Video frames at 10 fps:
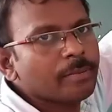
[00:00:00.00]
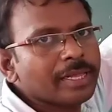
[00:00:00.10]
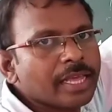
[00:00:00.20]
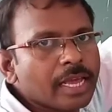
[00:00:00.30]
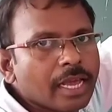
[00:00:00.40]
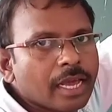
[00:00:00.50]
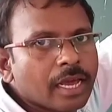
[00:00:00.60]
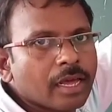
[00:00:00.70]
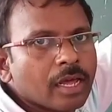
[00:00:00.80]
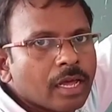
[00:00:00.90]
be
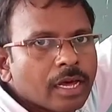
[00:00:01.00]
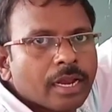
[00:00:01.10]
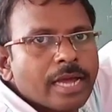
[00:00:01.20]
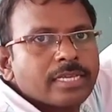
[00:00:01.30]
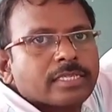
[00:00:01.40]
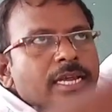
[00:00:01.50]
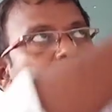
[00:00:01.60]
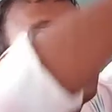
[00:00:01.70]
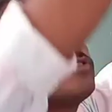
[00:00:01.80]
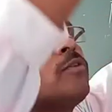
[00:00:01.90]
there. Rises
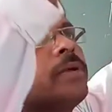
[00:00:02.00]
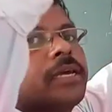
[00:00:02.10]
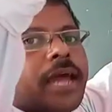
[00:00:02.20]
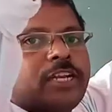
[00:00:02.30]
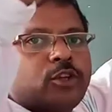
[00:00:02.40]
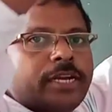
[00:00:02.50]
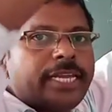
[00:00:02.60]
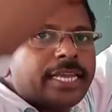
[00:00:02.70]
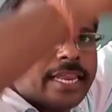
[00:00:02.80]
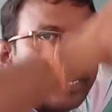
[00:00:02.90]
temperature will be gradually
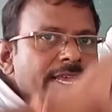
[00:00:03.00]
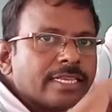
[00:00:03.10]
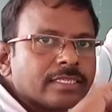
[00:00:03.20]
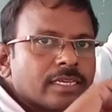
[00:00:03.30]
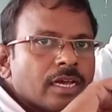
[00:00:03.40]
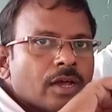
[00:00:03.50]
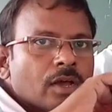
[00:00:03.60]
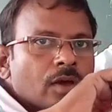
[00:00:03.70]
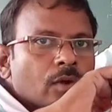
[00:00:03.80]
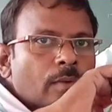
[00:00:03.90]
decrease.
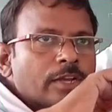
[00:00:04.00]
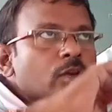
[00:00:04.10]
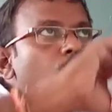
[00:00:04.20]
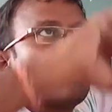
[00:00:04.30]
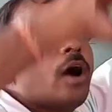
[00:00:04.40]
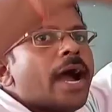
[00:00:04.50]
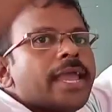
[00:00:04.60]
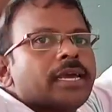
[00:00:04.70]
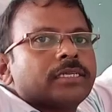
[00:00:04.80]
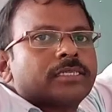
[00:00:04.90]
When you go
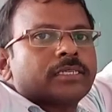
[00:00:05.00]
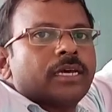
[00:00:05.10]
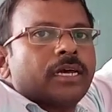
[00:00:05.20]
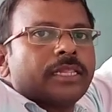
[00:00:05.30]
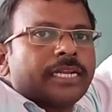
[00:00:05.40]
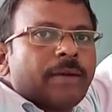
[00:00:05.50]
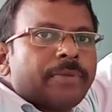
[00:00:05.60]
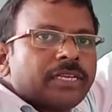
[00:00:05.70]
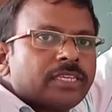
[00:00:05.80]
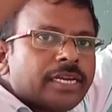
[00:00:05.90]
highest, the
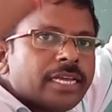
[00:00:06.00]
temperature